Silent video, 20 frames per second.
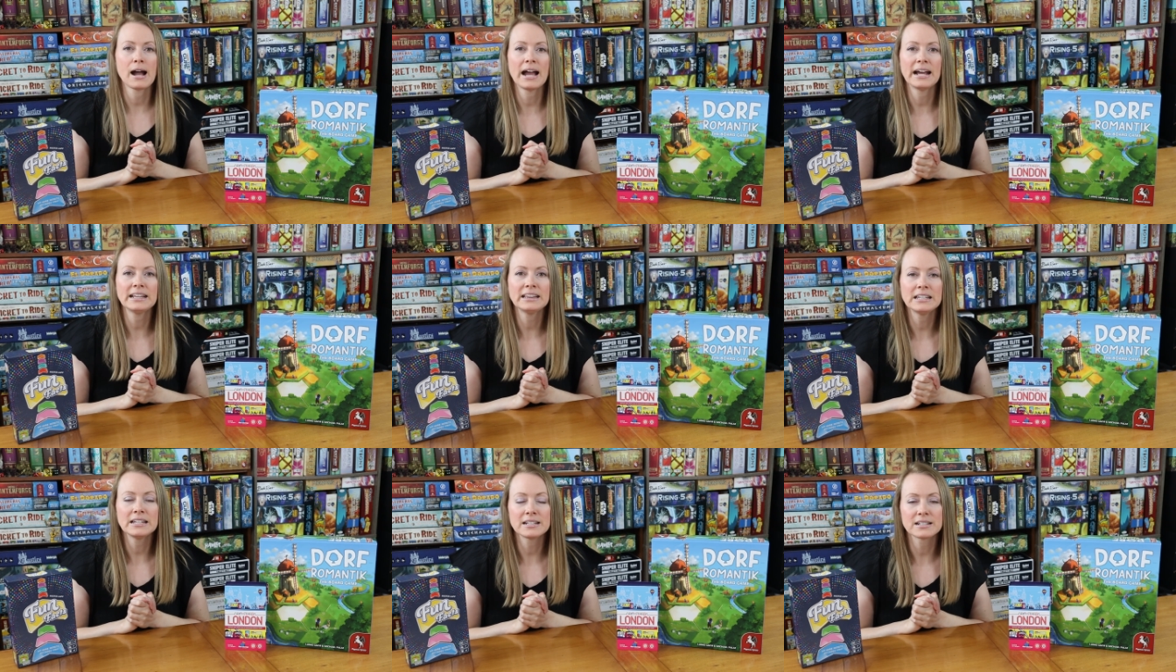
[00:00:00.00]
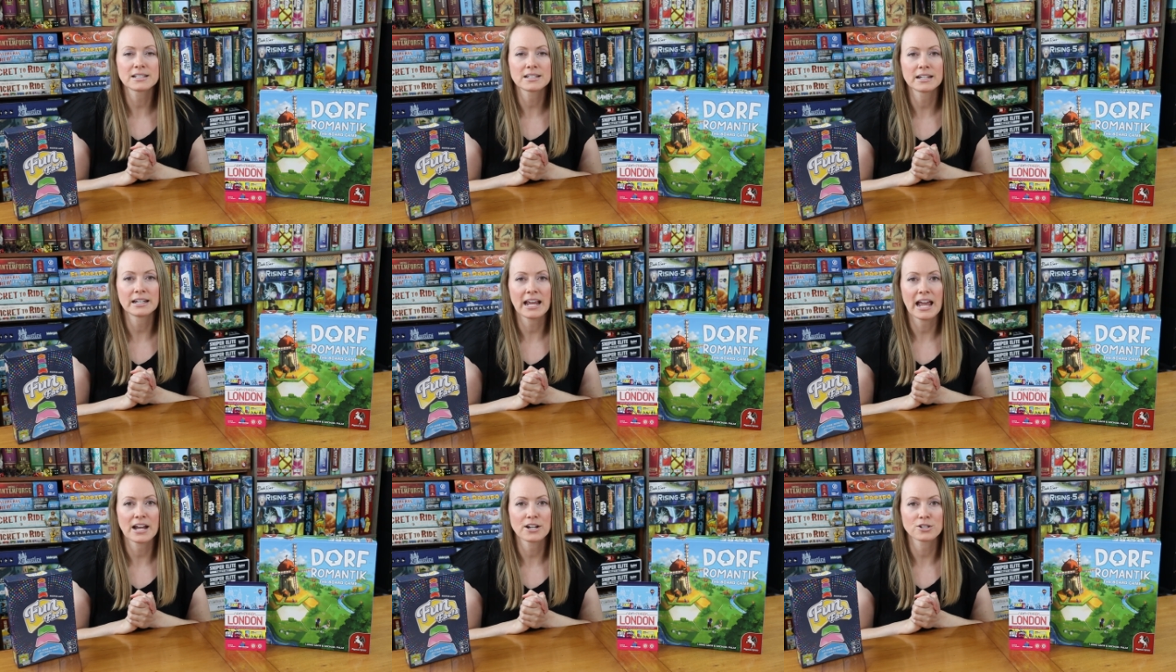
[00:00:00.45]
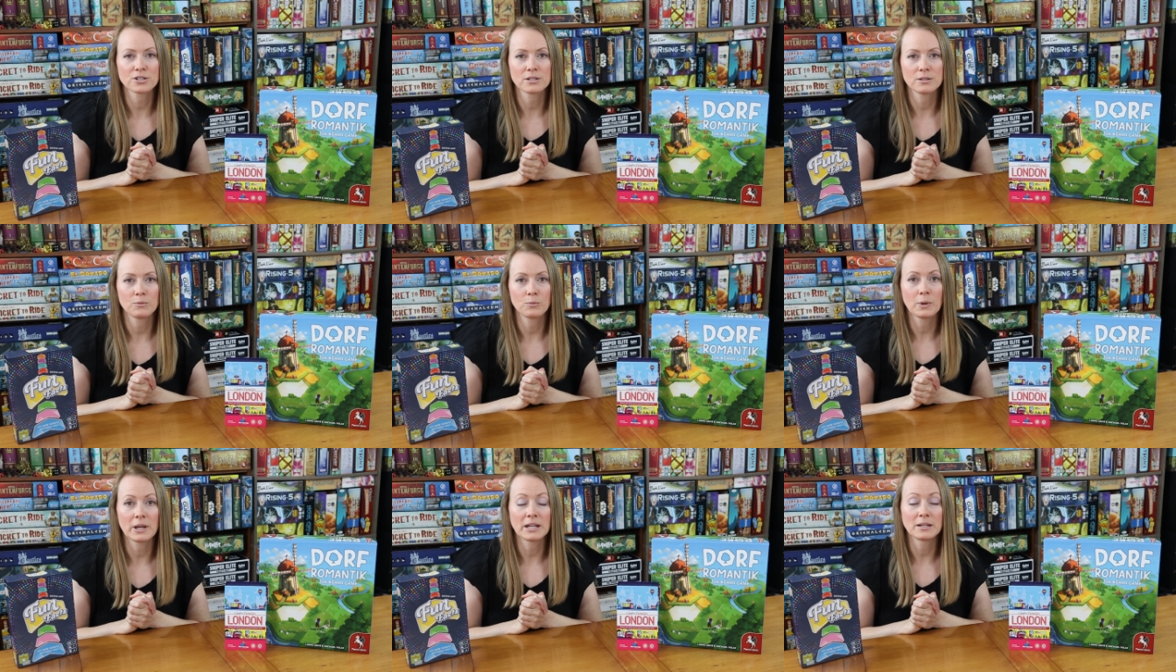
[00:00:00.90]
I think it's going to
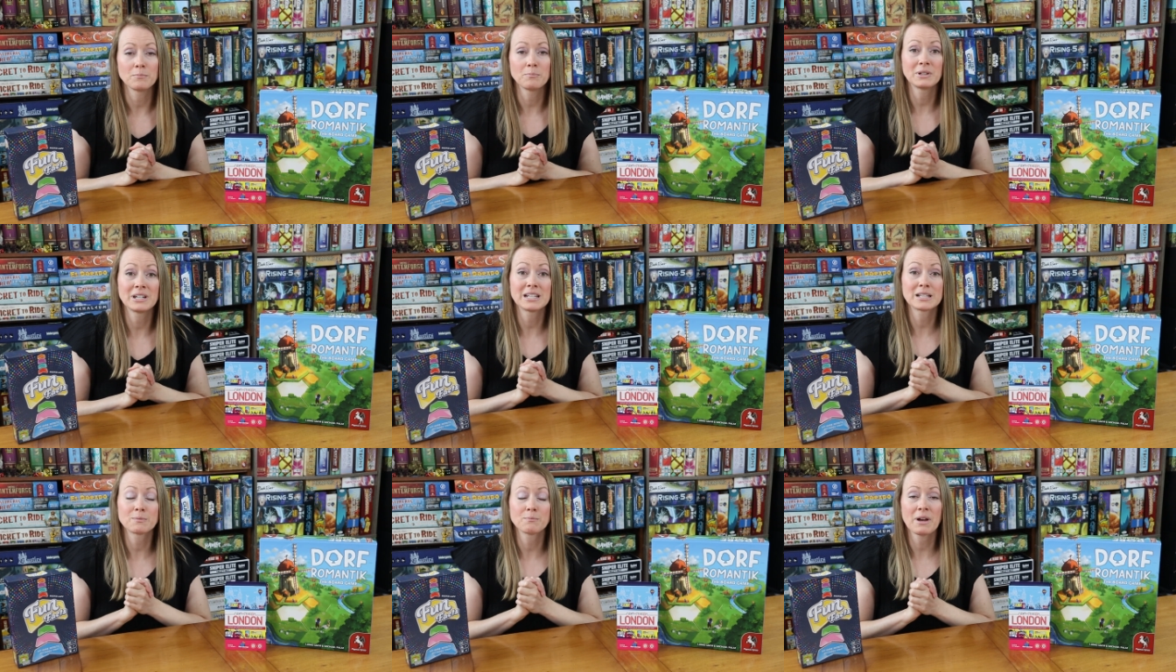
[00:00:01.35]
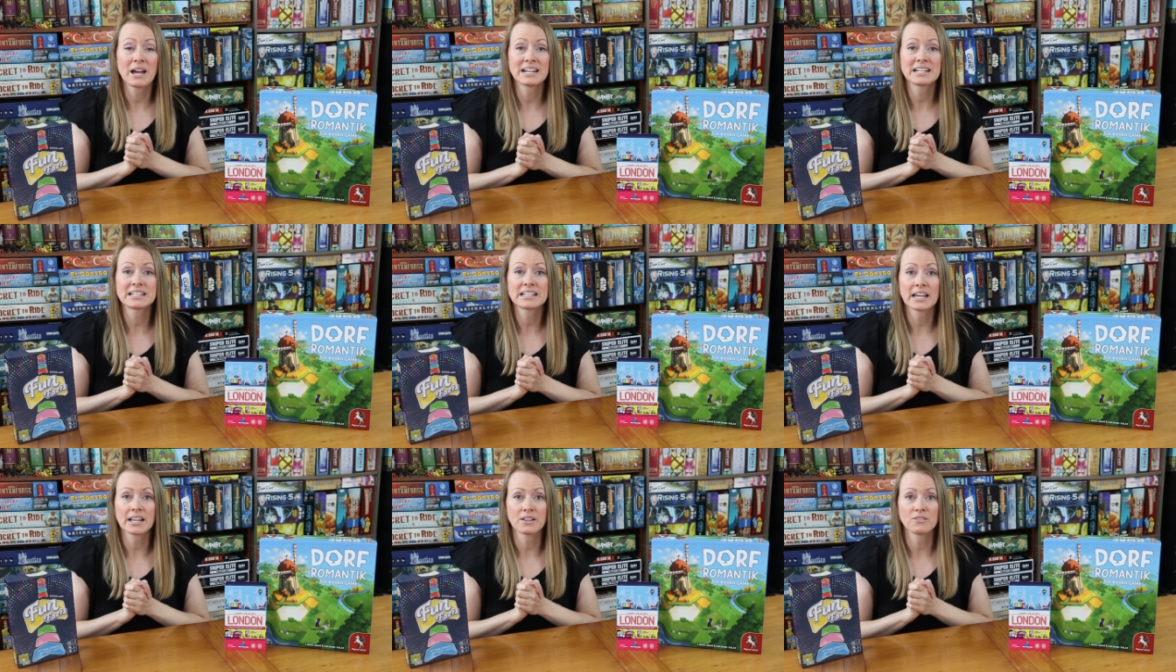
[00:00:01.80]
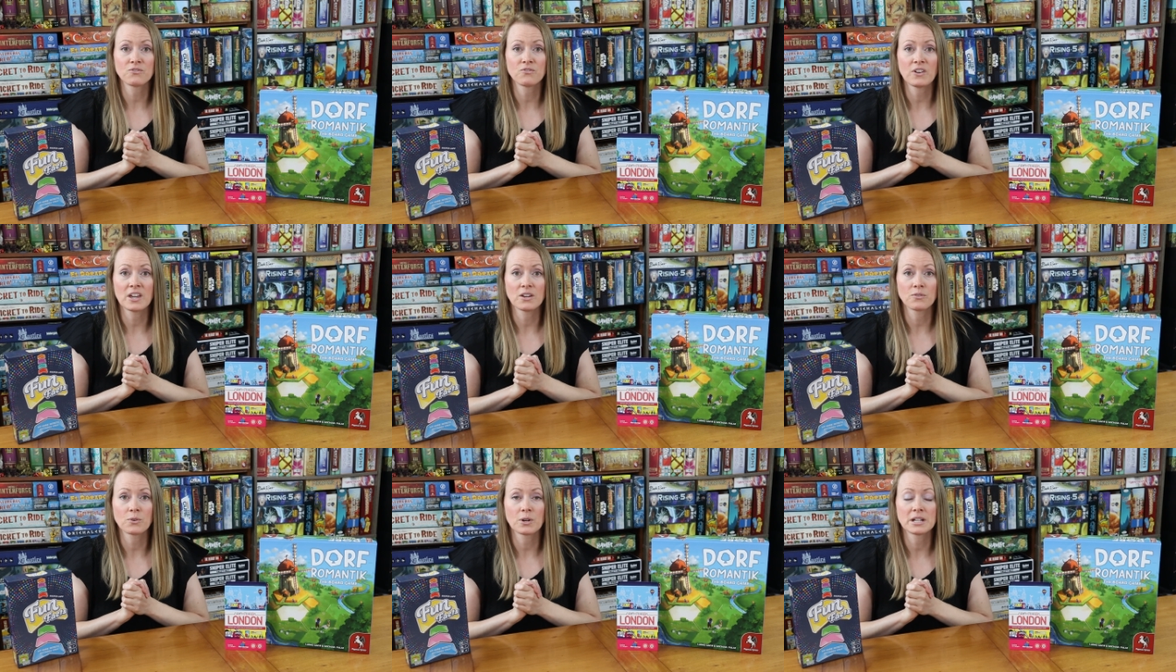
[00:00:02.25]
actually win, but it's my second
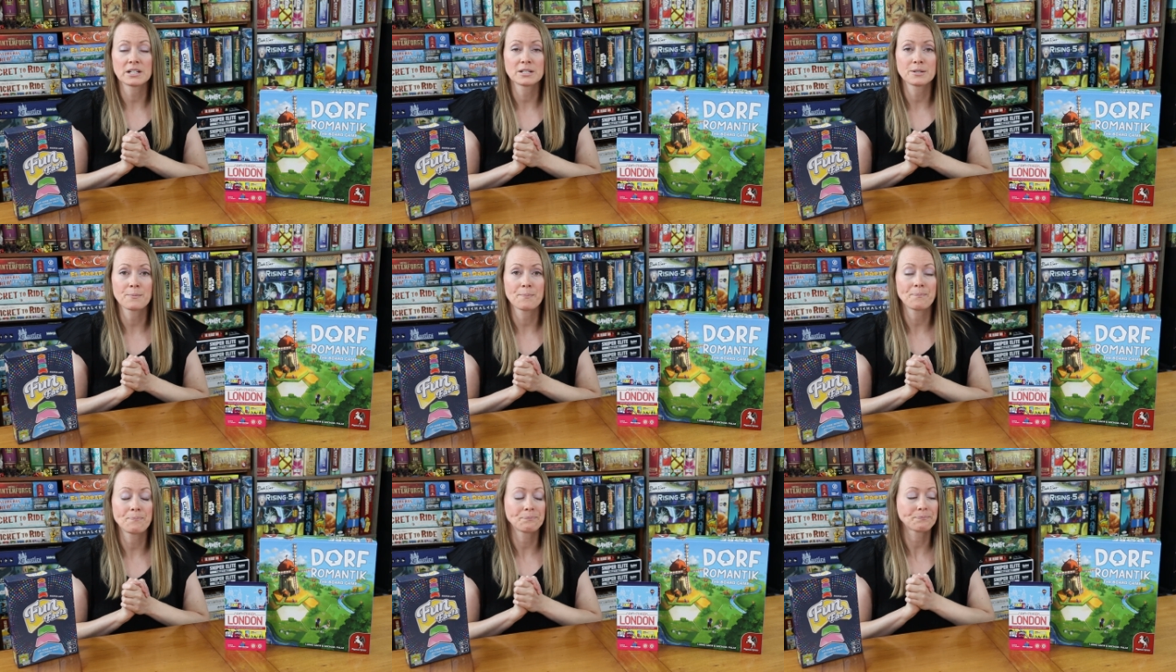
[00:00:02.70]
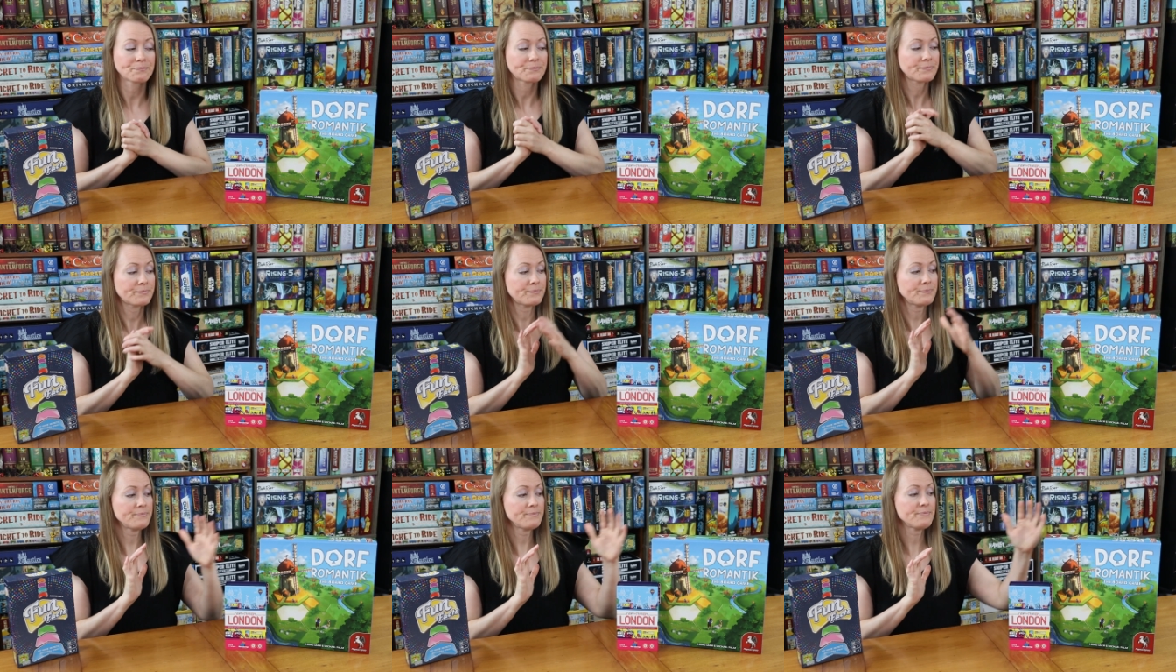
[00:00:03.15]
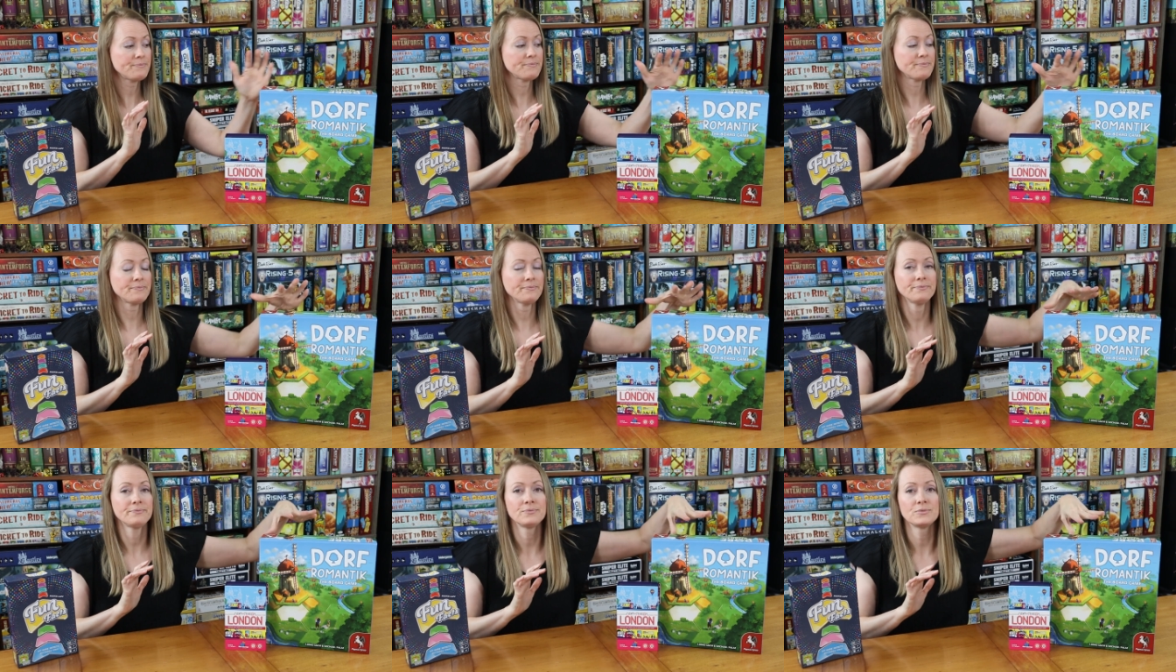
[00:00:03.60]
favorite,
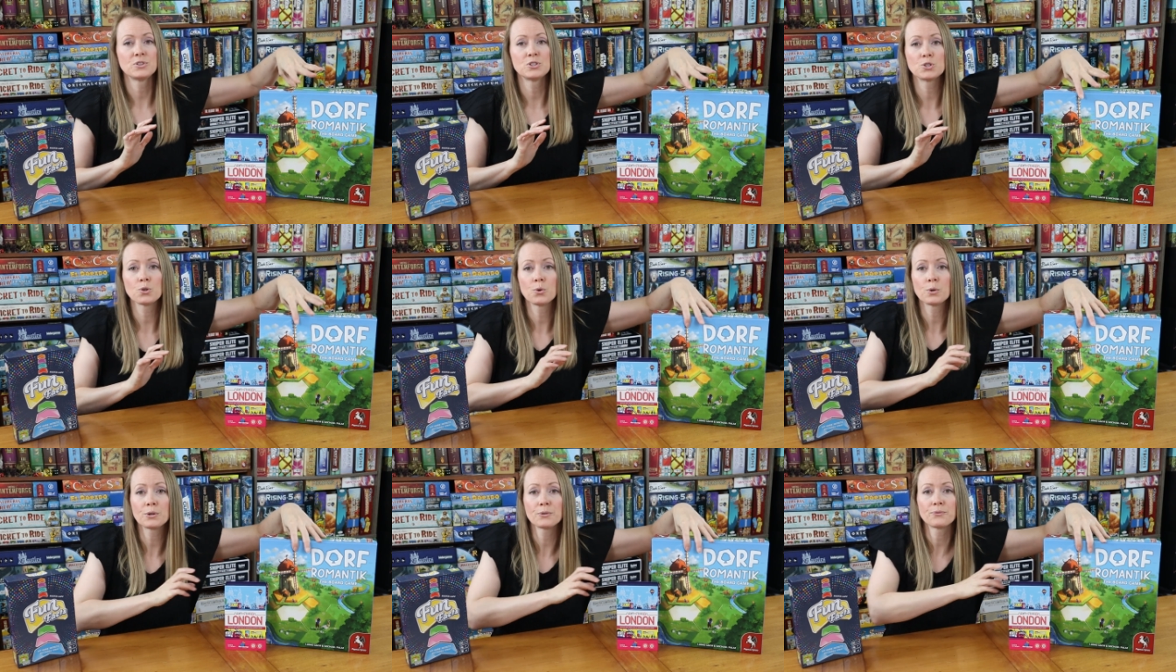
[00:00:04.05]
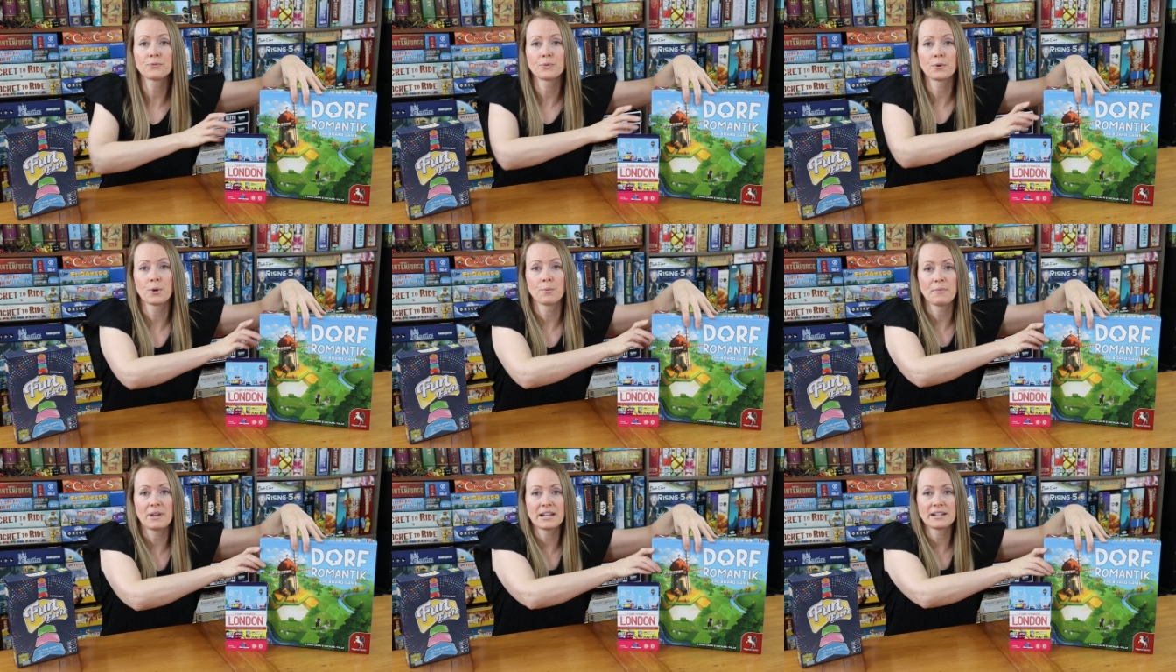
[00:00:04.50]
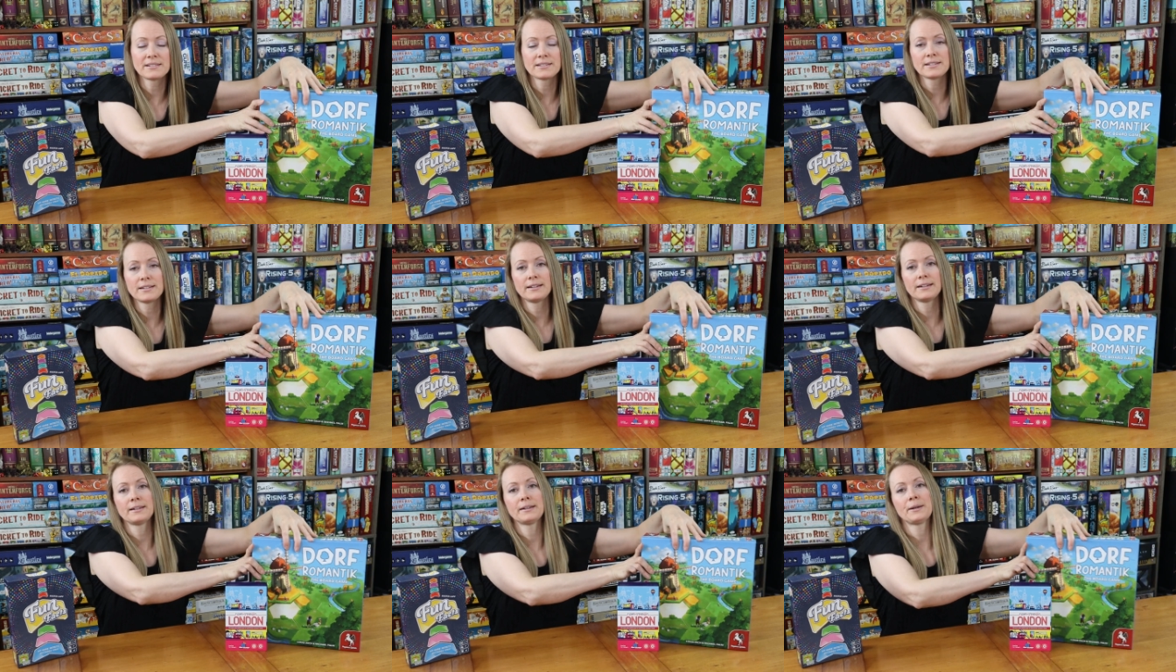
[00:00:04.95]

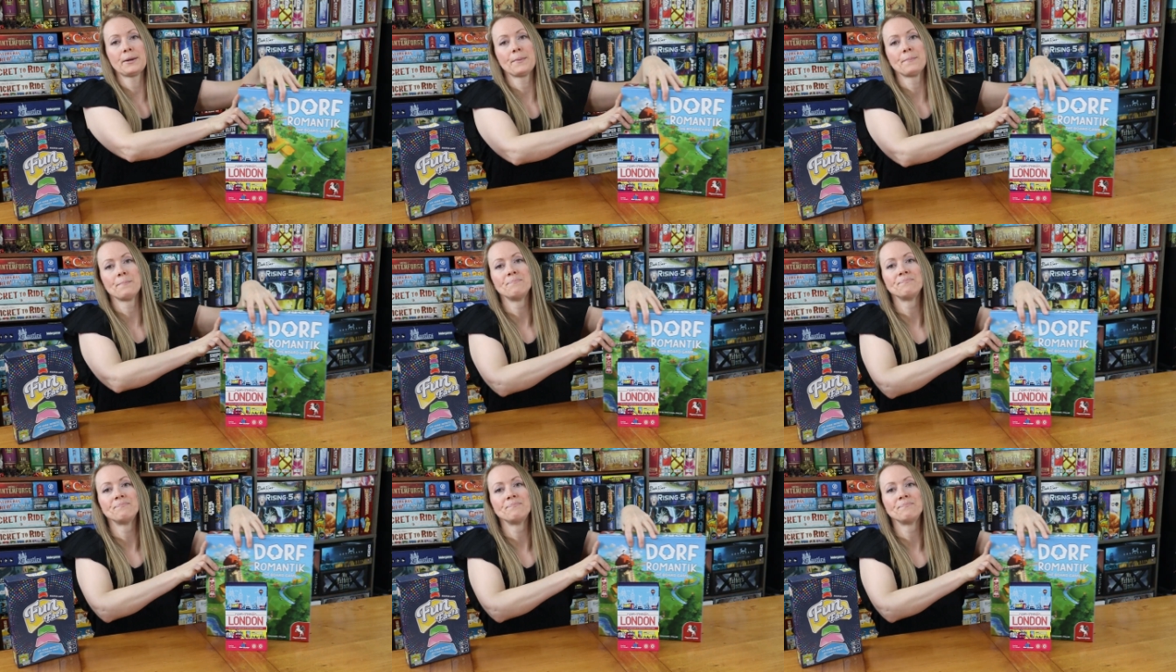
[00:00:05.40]
Dorfromantik.